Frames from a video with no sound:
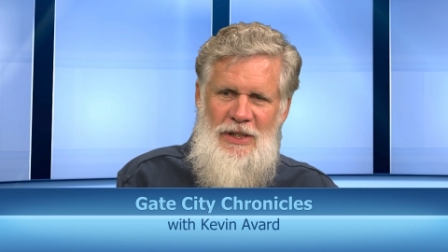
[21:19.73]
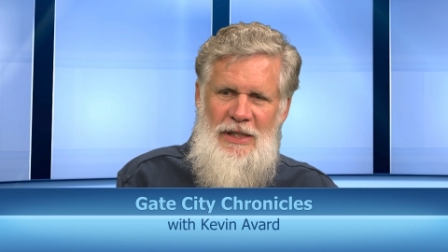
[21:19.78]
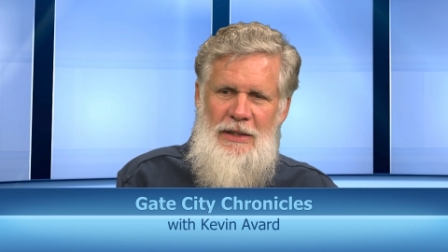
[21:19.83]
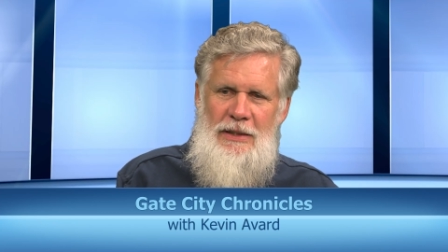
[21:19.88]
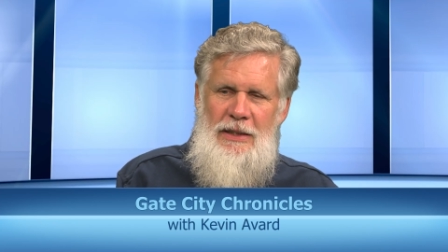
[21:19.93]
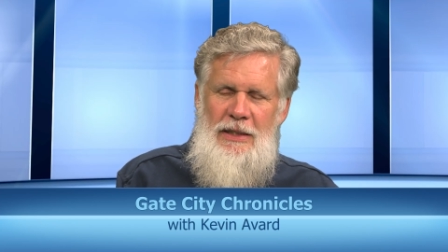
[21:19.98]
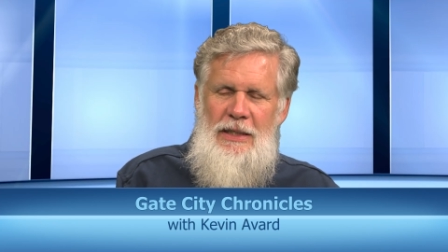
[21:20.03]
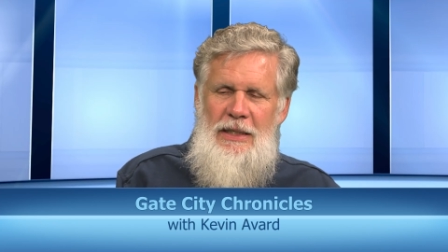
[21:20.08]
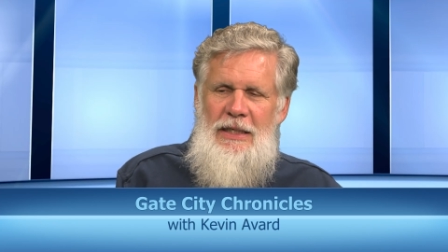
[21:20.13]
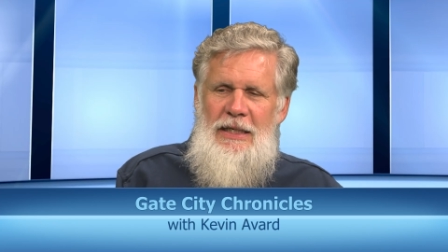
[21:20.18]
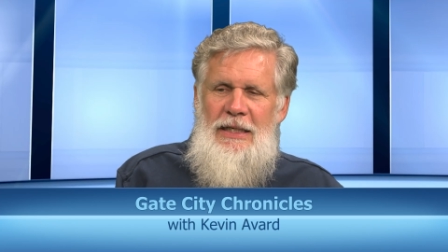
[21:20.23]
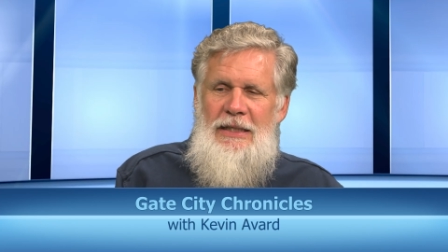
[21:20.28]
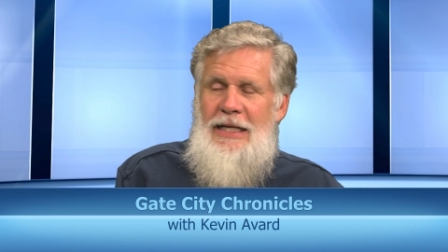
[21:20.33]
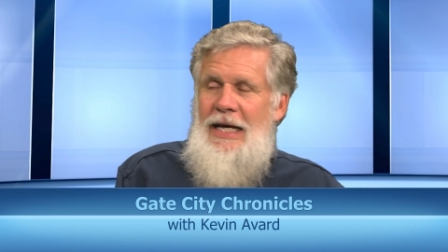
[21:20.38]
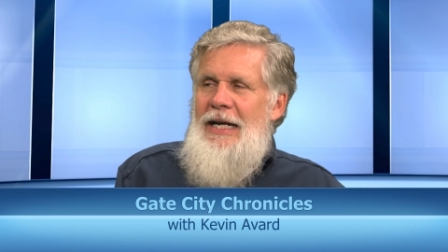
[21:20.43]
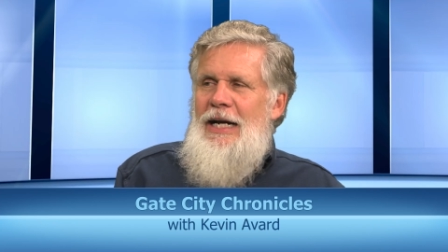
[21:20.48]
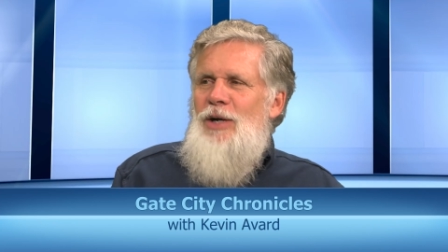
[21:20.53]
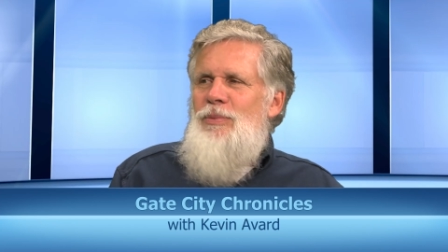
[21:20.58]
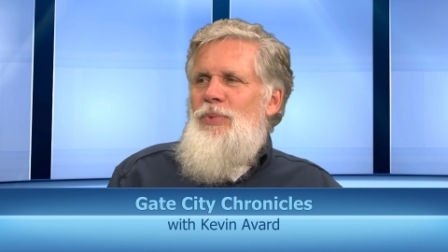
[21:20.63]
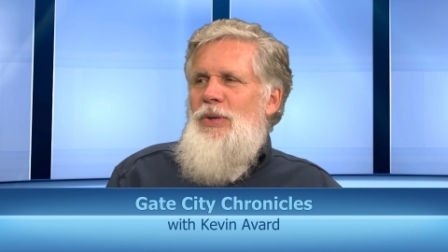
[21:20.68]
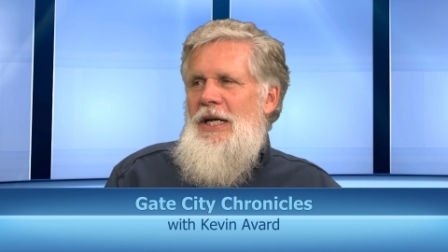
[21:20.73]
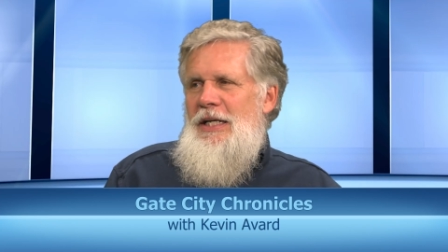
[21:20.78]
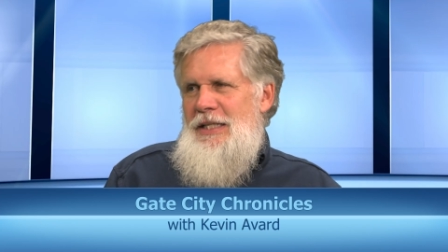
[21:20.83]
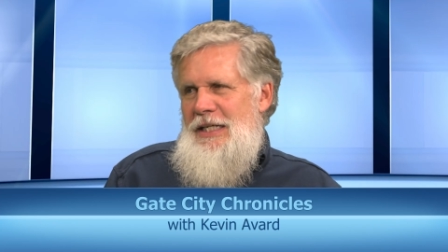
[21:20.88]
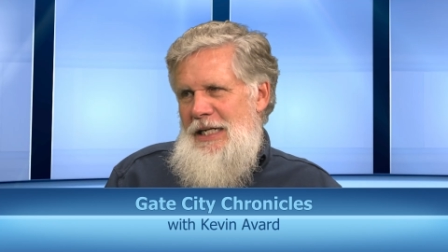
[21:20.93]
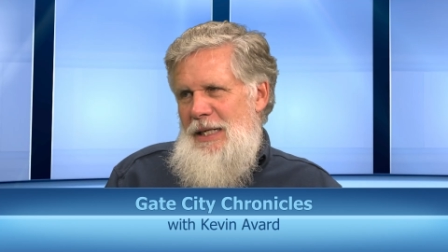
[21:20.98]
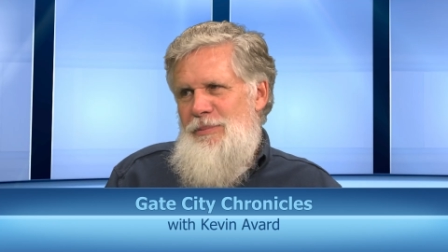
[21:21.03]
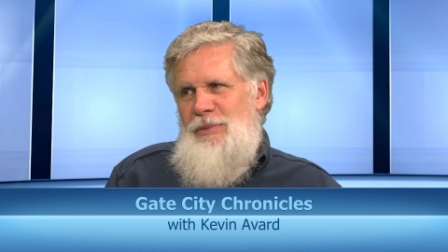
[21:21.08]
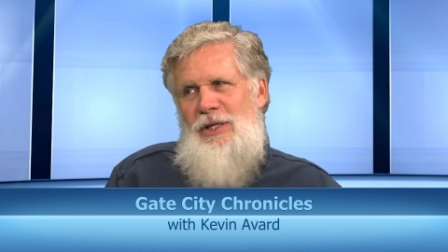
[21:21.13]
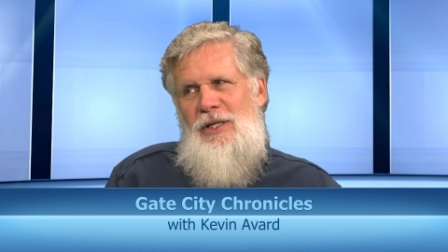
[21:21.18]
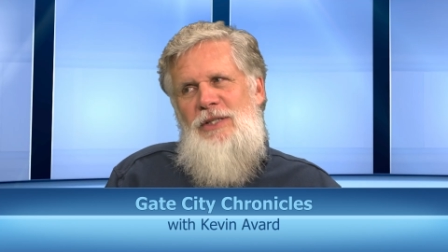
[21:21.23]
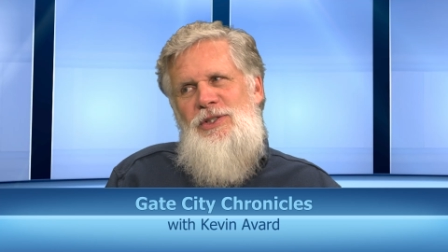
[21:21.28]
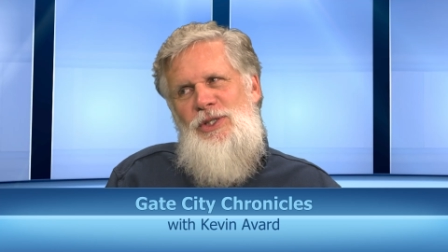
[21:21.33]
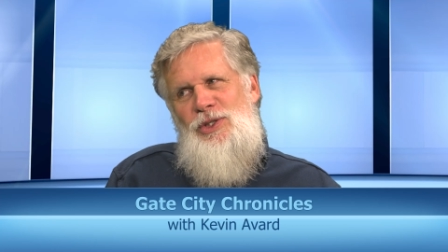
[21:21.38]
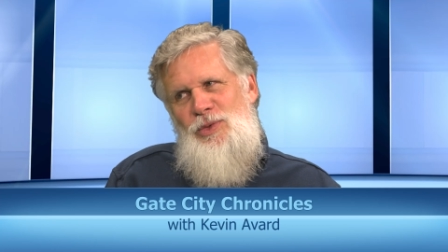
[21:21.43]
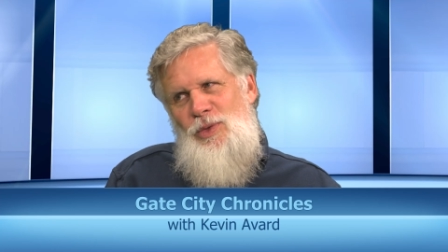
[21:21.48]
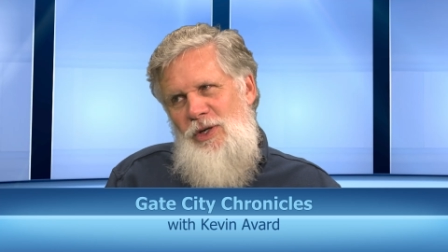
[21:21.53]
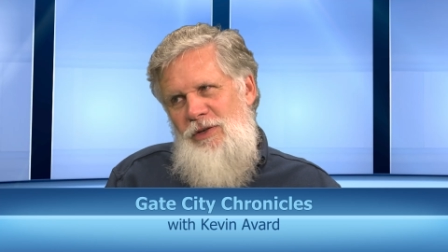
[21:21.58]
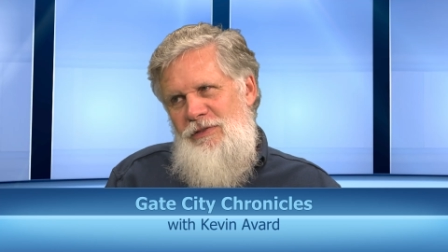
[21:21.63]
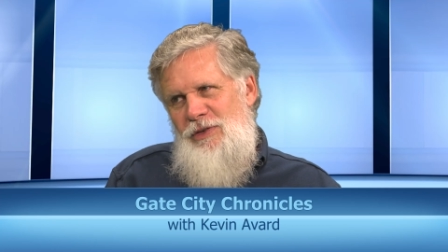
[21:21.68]
And that airplane that I built, that's
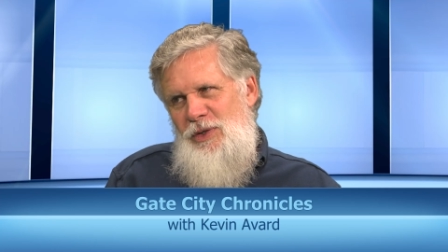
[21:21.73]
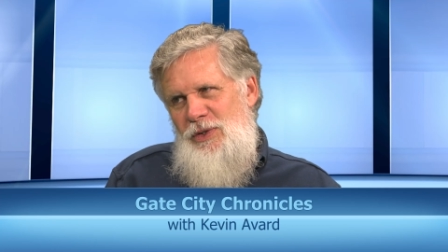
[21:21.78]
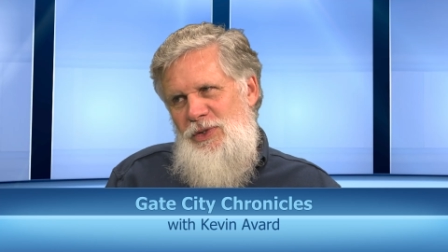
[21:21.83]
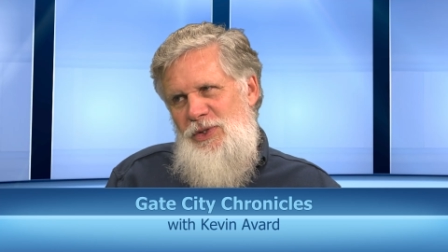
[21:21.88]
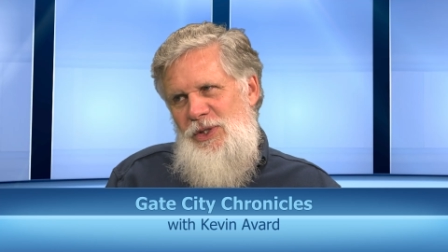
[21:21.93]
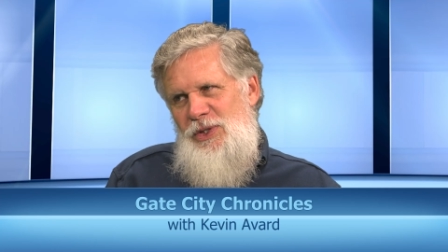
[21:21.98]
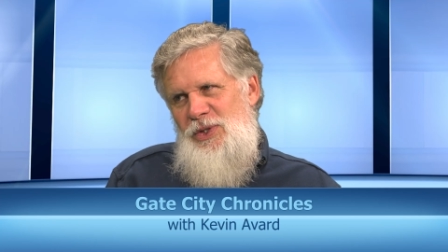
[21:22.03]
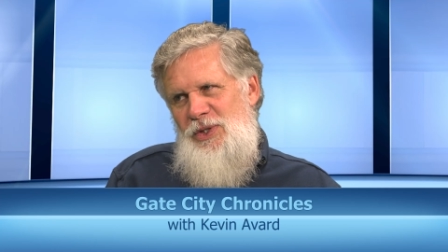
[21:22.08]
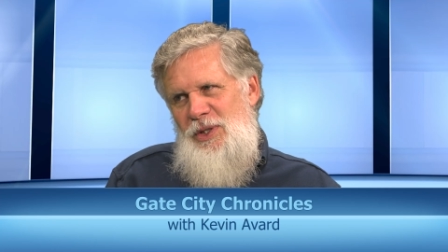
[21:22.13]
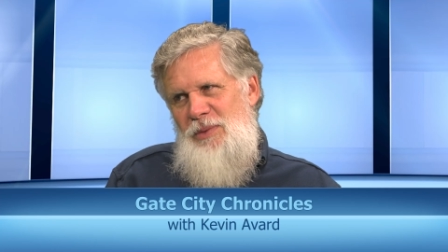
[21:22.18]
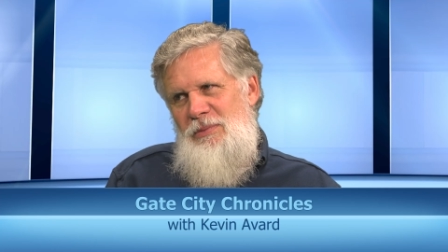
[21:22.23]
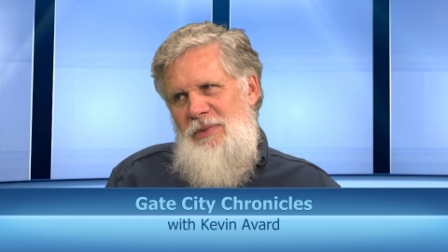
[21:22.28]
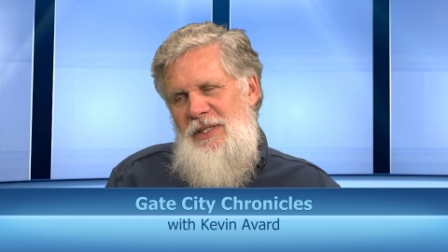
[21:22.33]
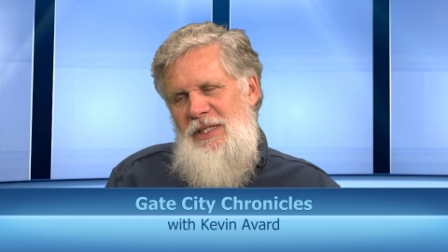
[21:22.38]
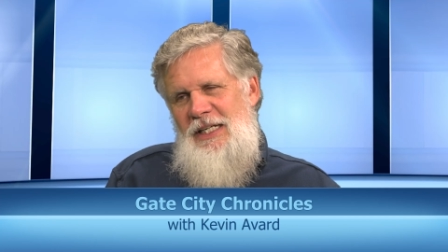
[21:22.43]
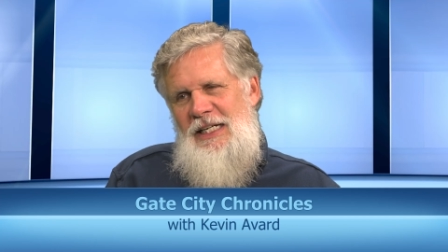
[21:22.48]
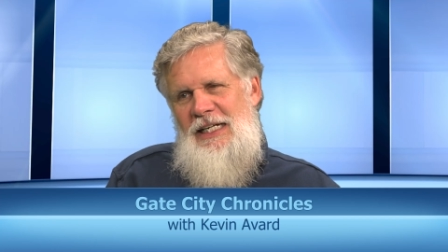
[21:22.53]
a 12-volt system.